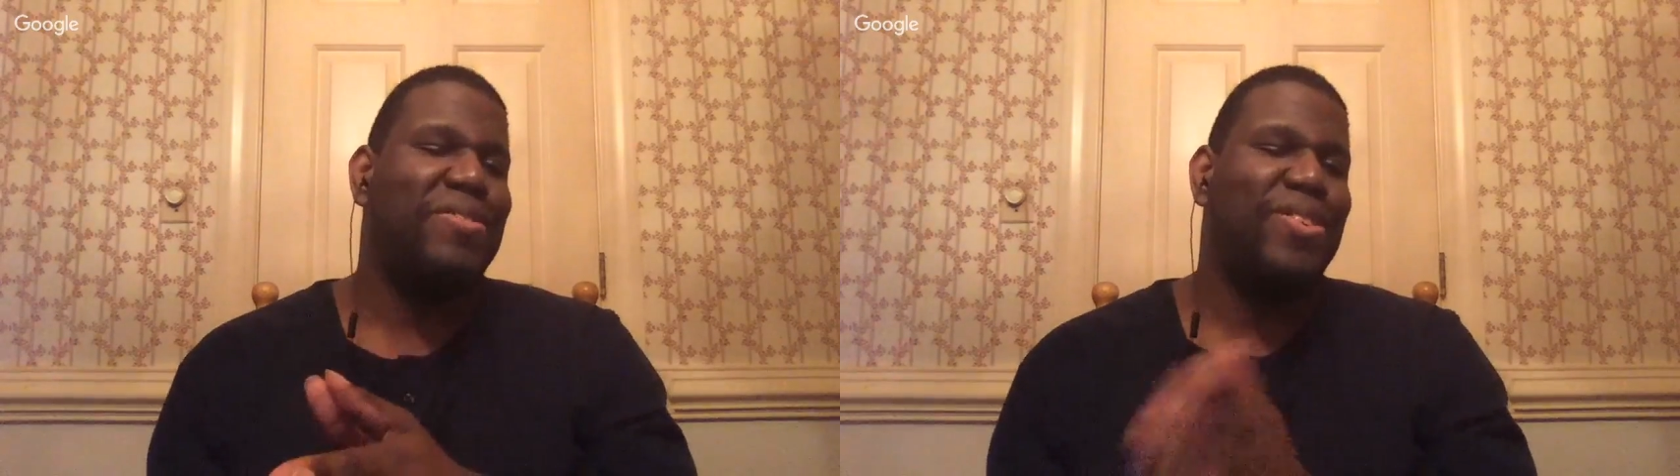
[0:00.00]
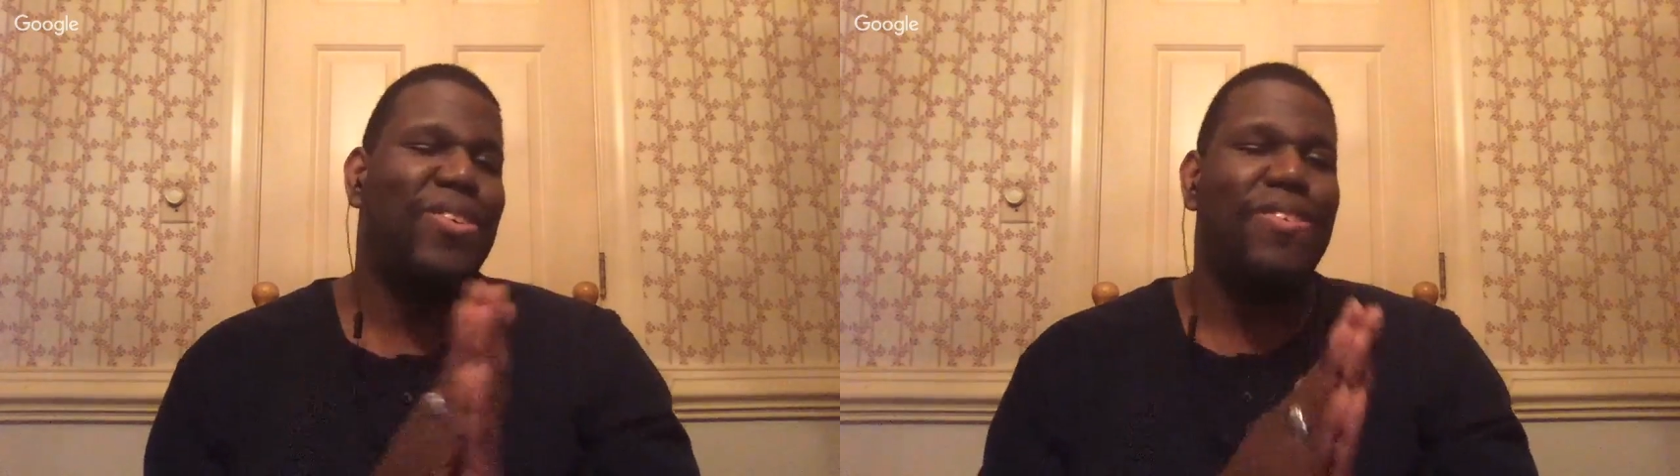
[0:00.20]

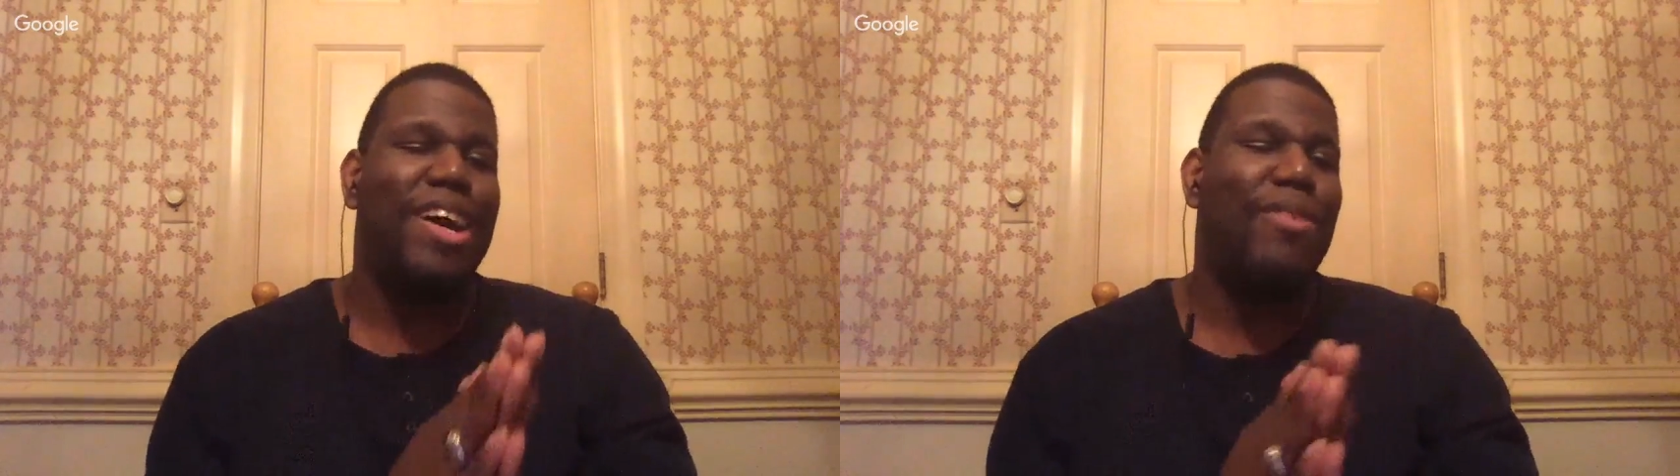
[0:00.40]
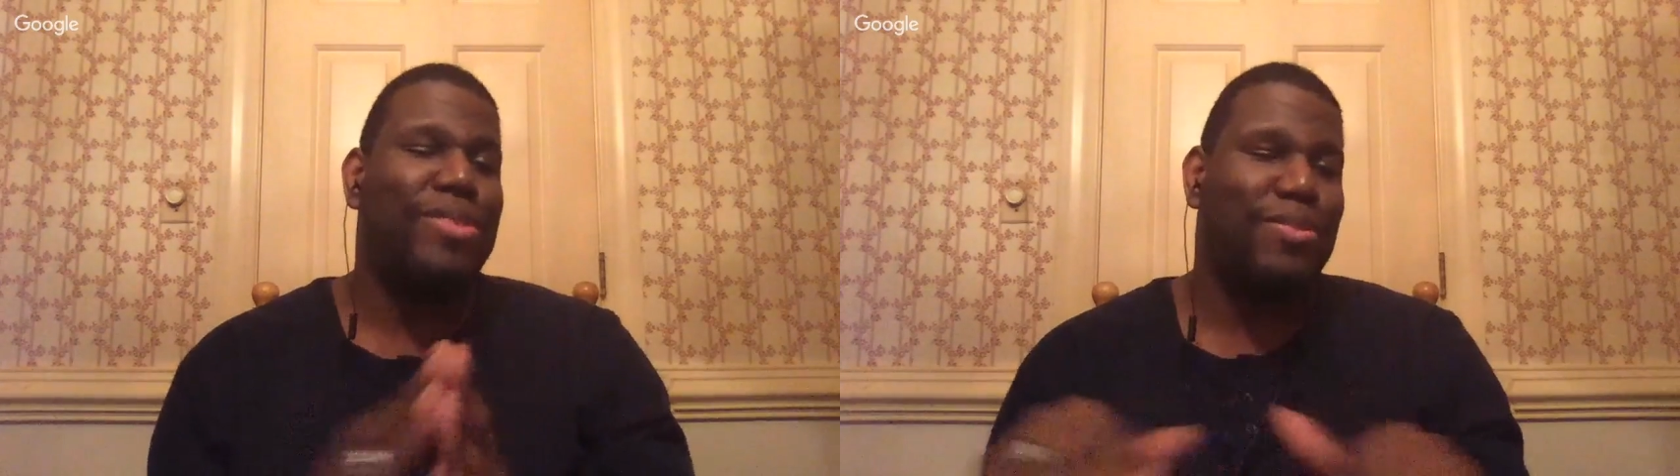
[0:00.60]
so
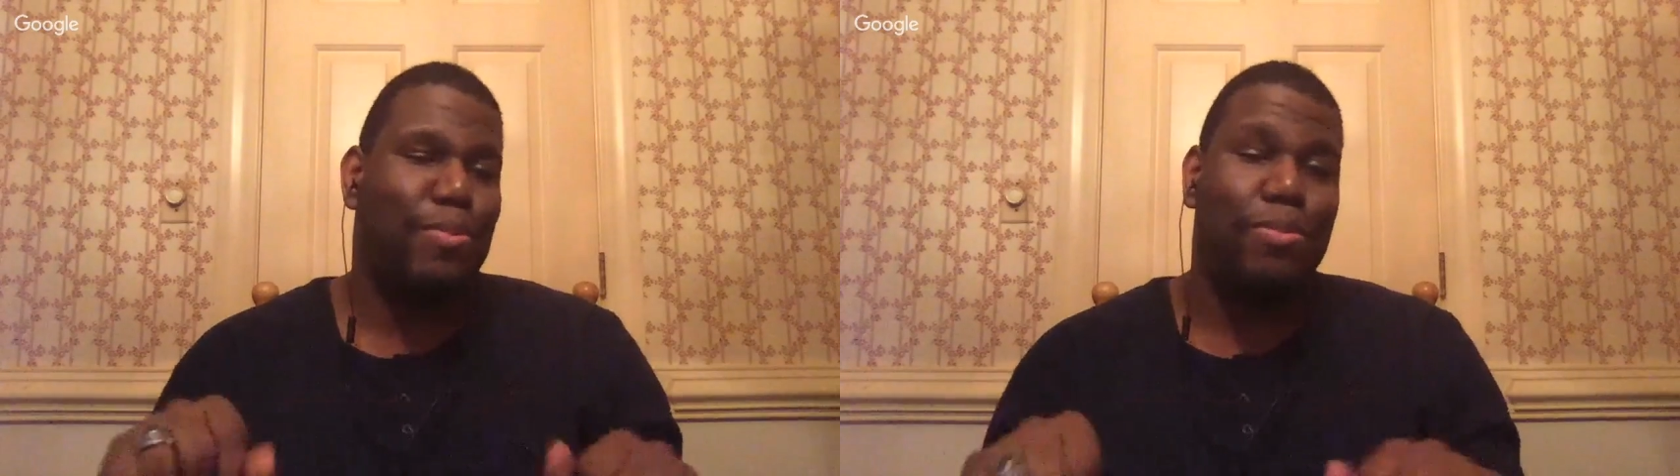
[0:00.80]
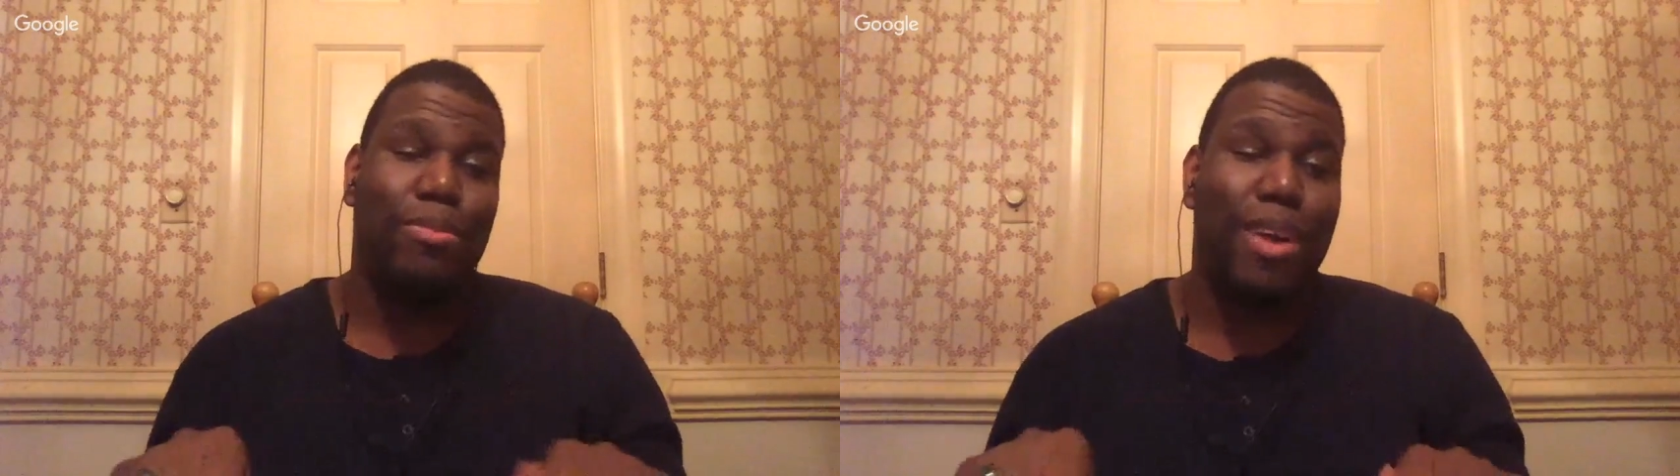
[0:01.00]
I was
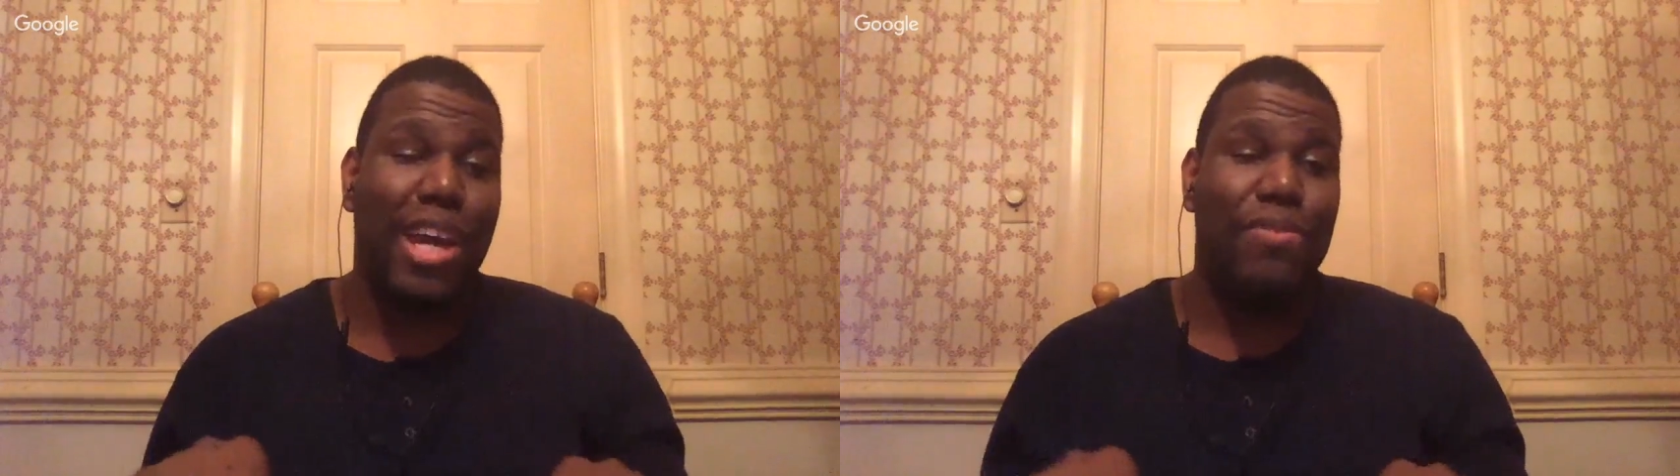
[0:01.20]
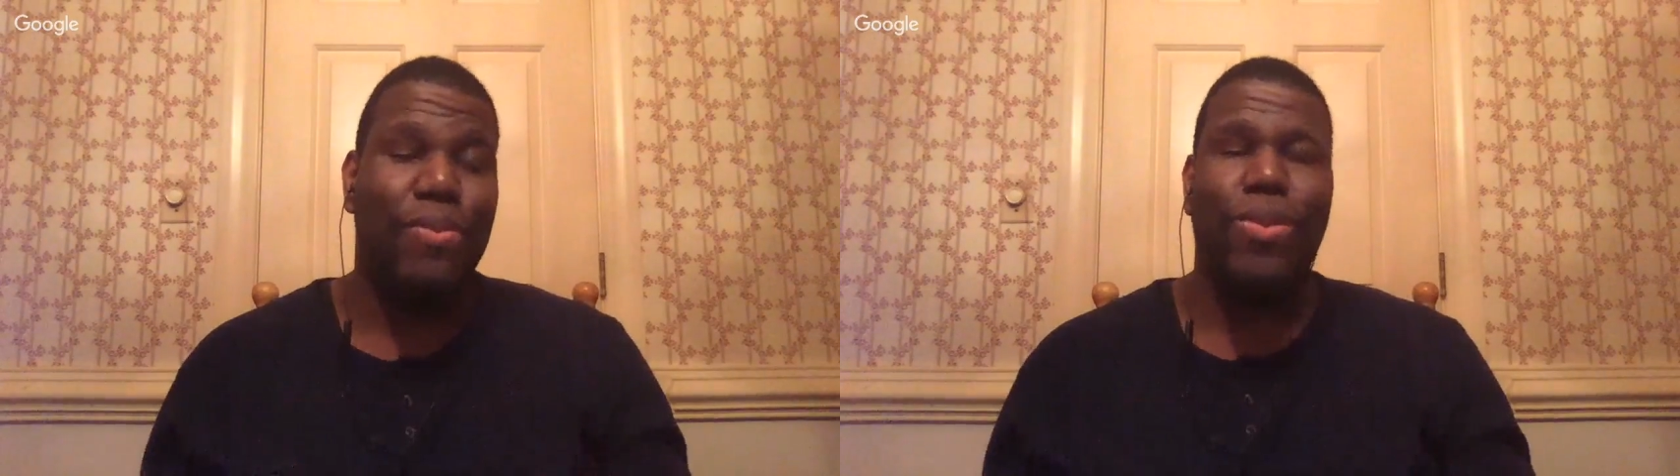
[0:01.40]

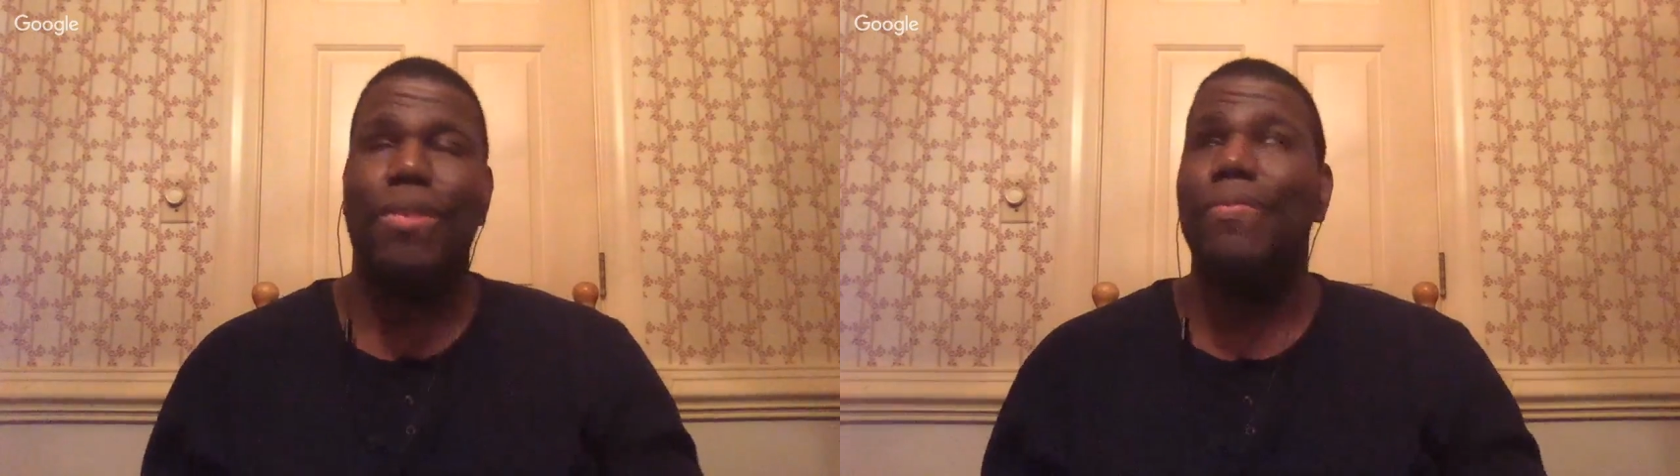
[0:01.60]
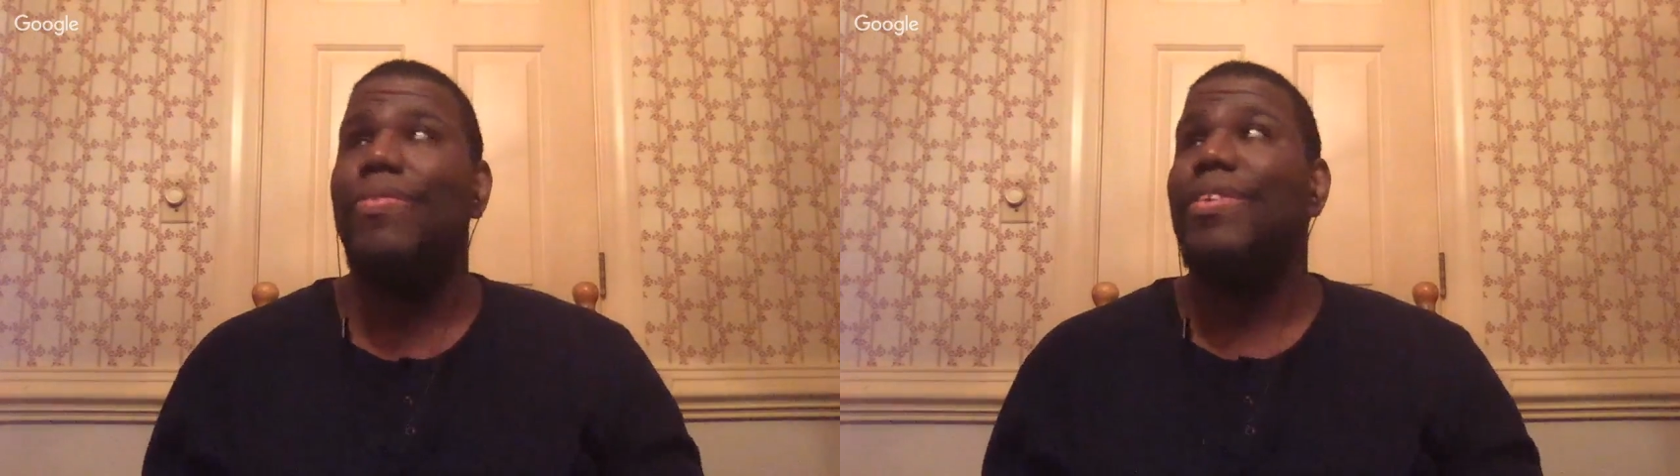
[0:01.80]
hyped for it.